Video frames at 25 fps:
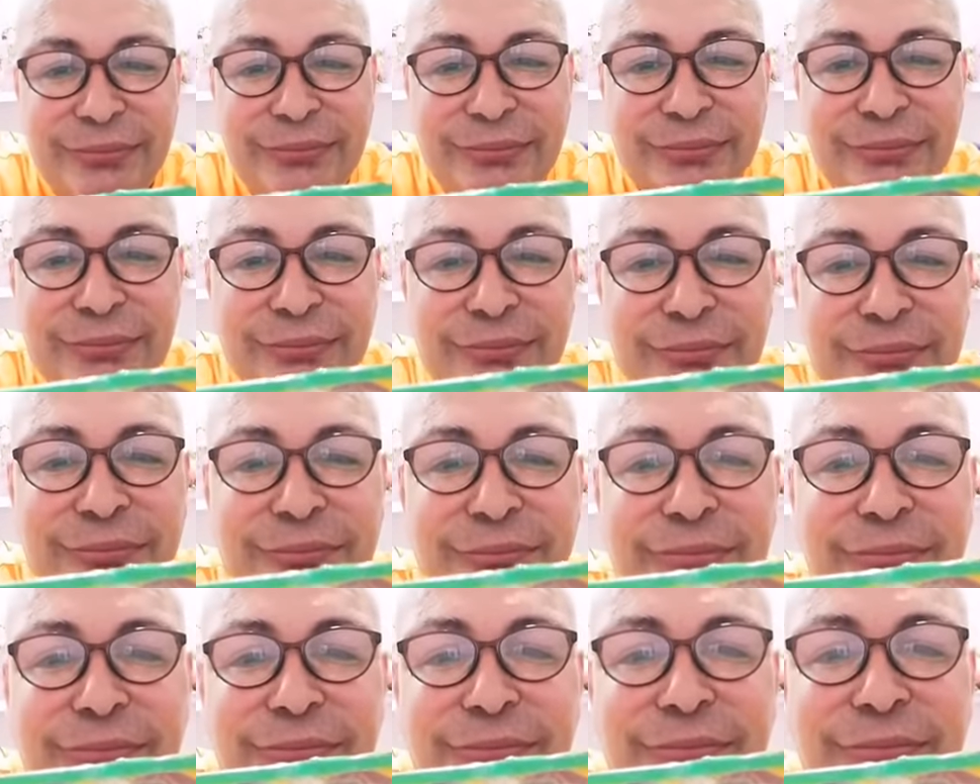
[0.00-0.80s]

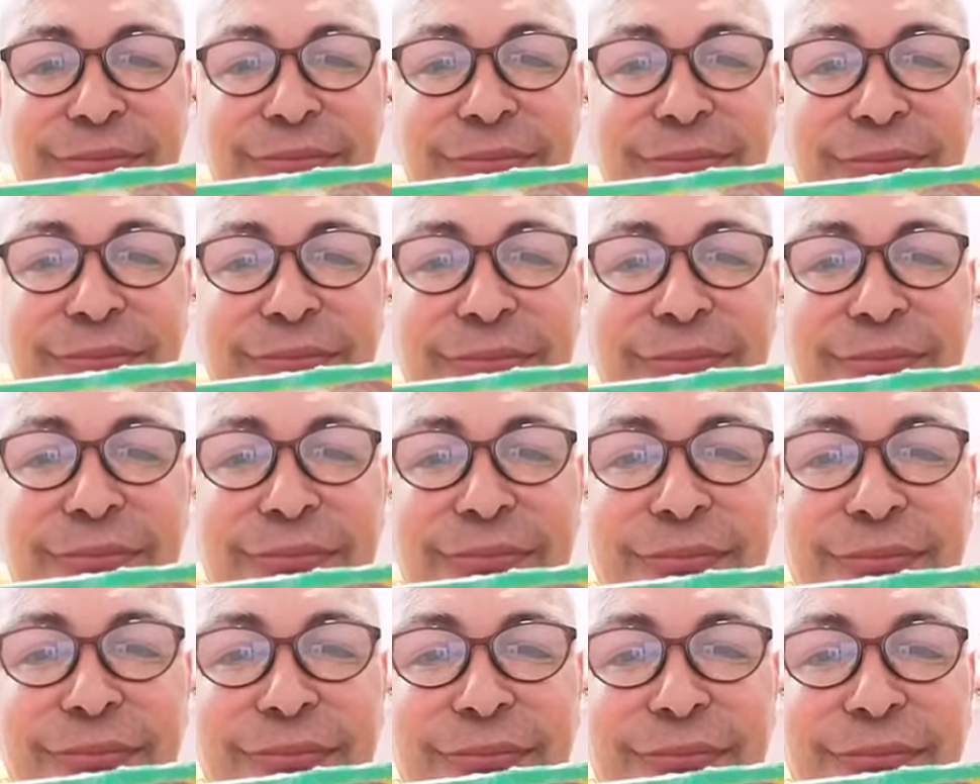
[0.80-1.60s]

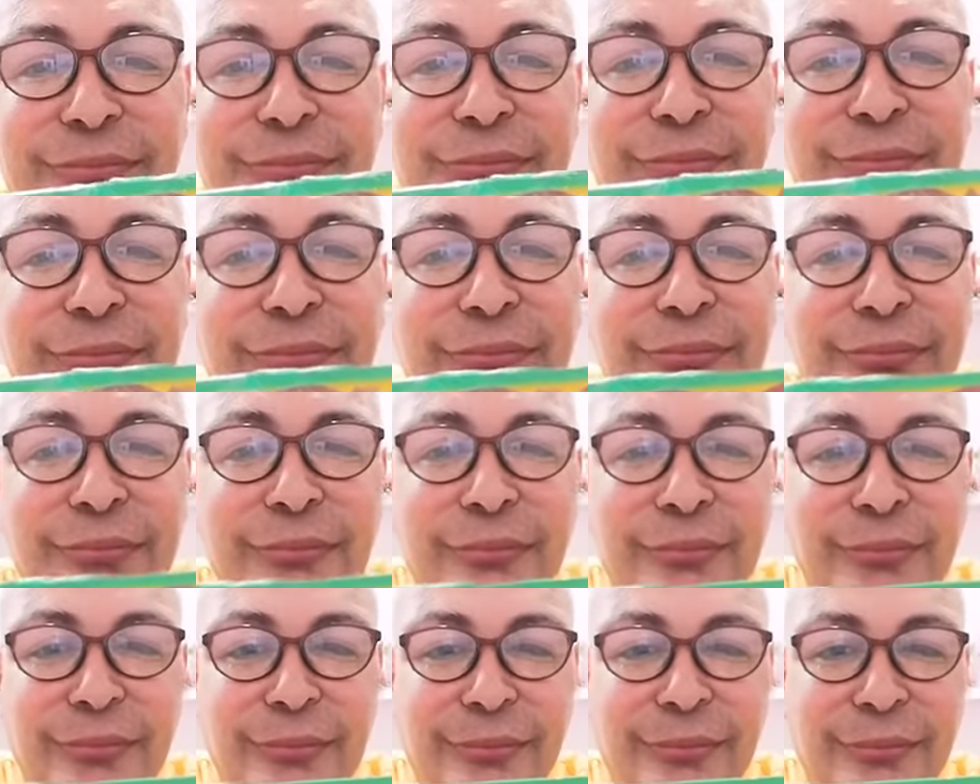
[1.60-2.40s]

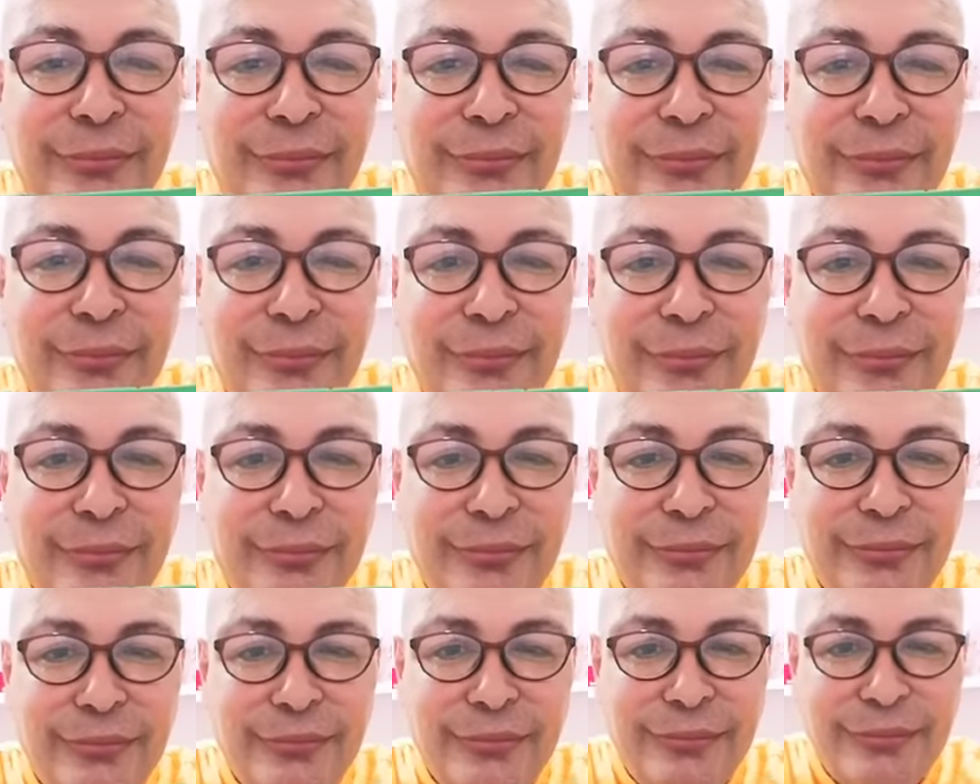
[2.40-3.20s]

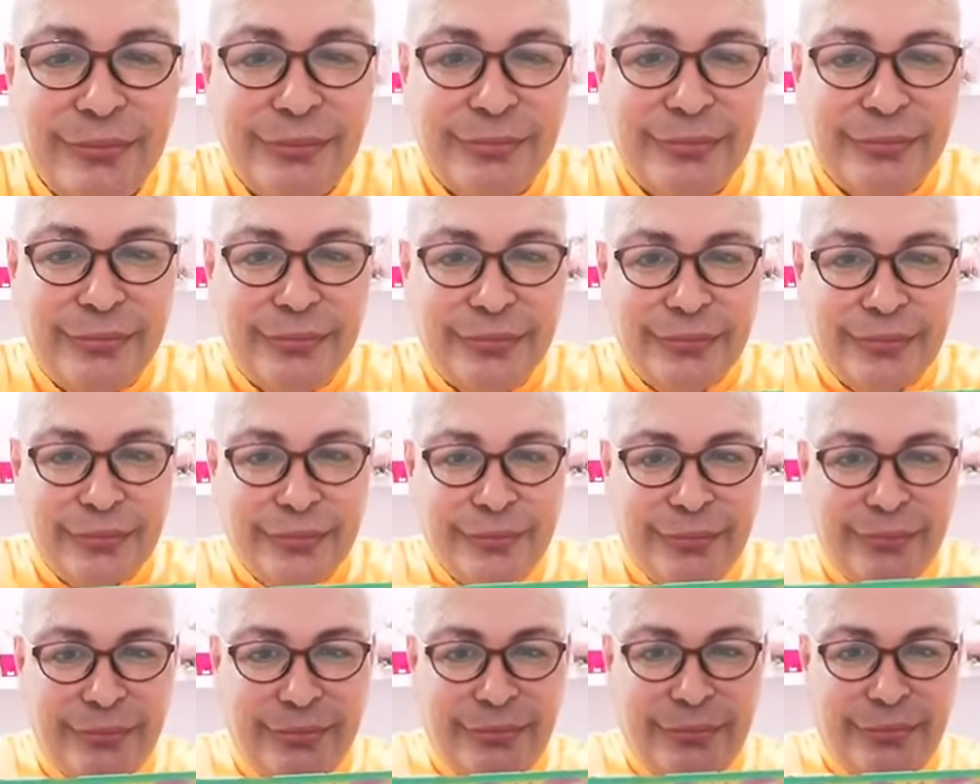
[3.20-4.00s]

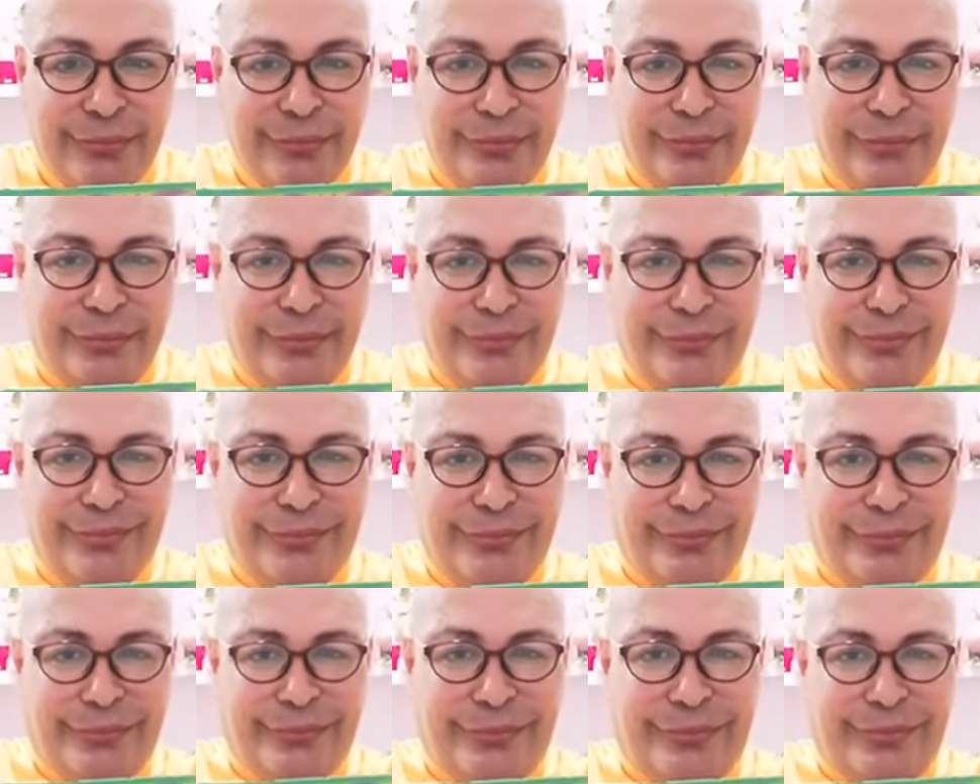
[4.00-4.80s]

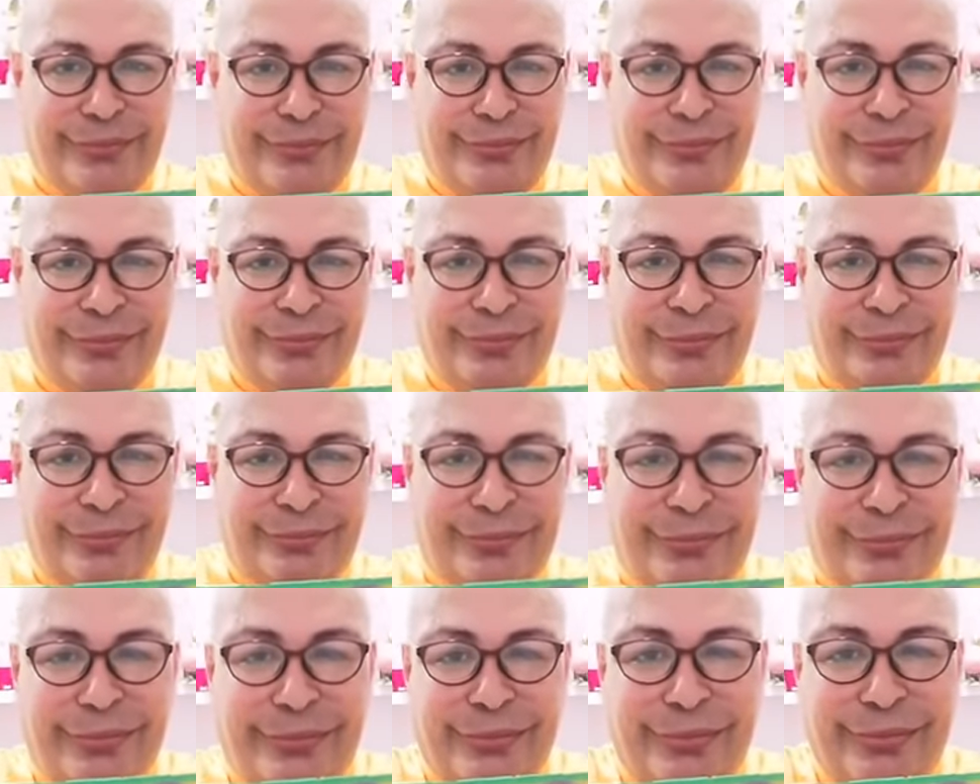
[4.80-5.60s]

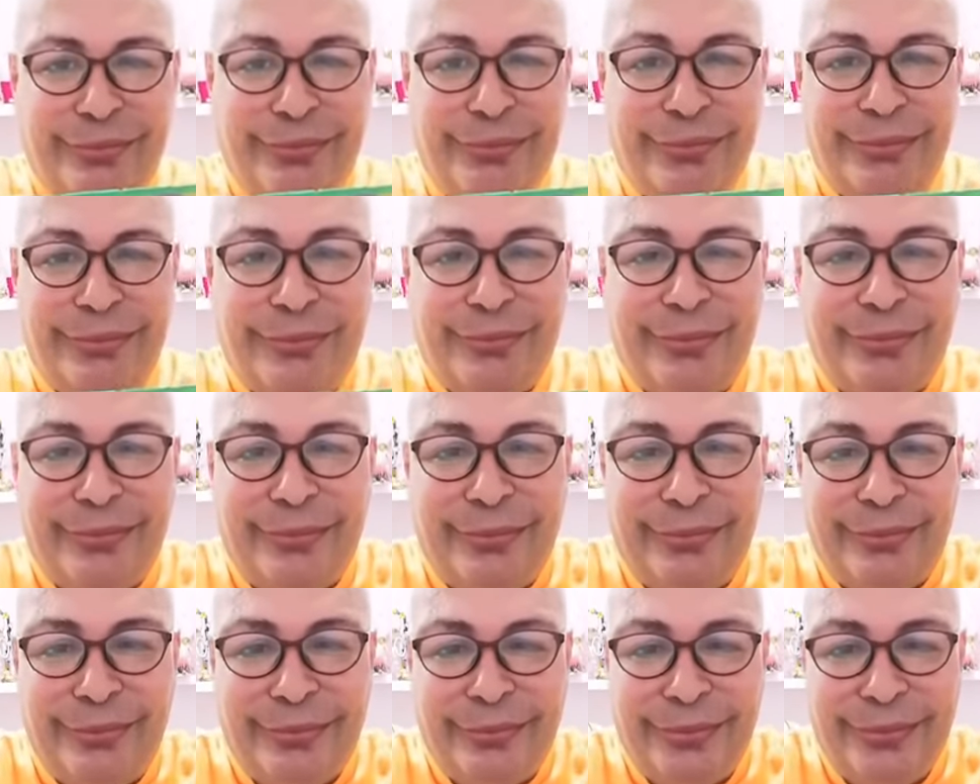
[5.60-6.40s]

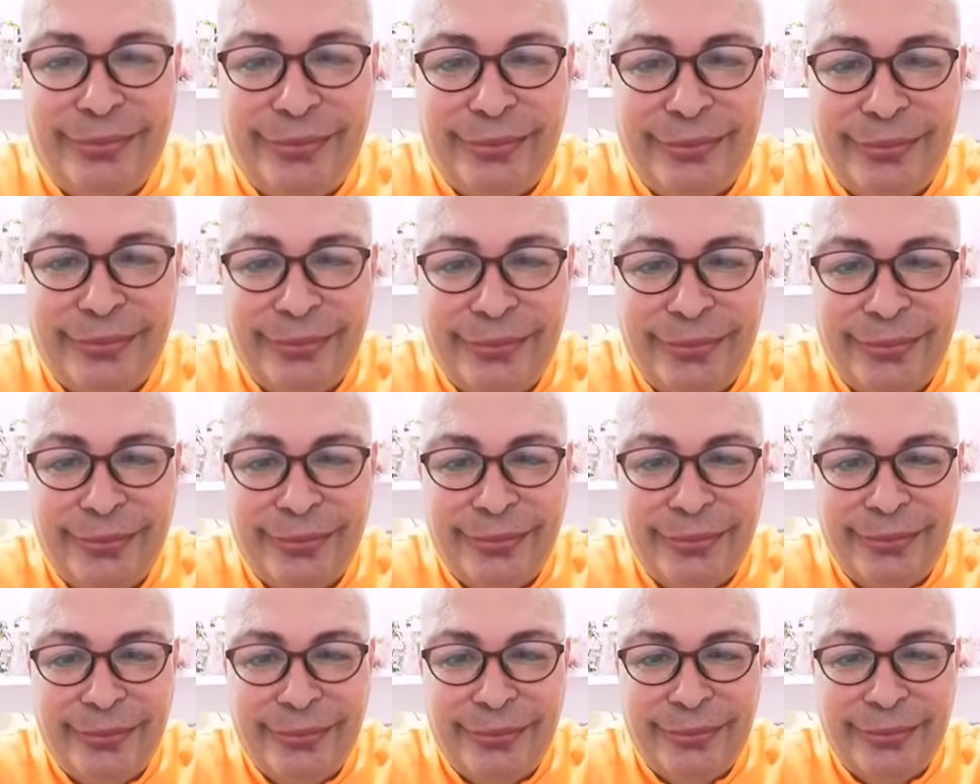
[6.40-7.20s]

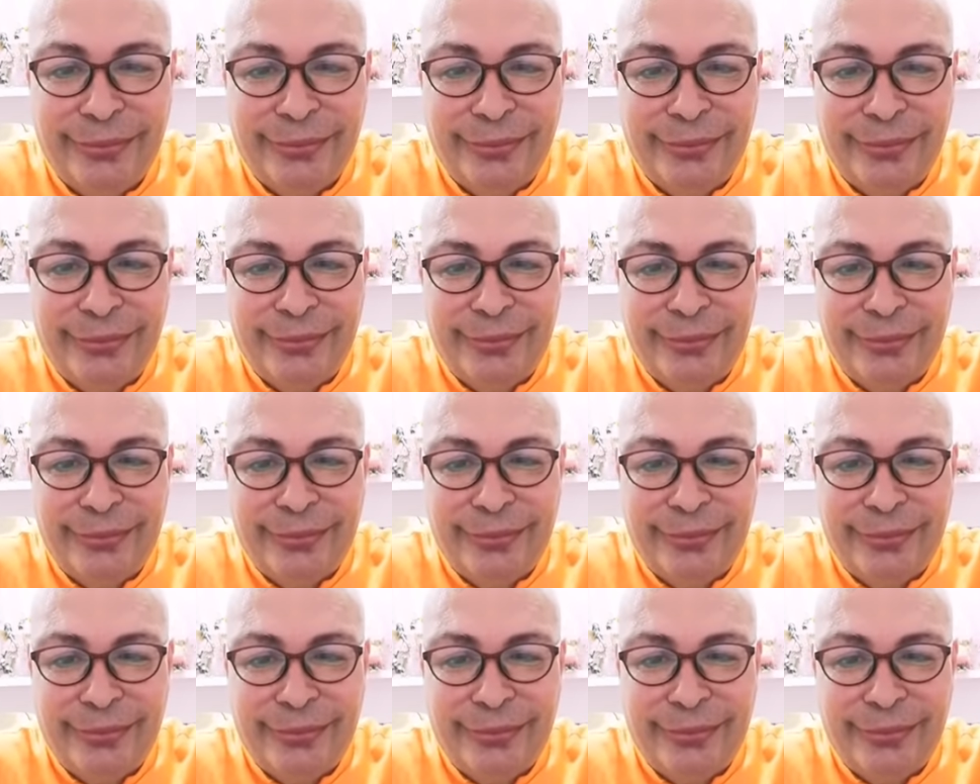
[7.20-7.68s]
(silence)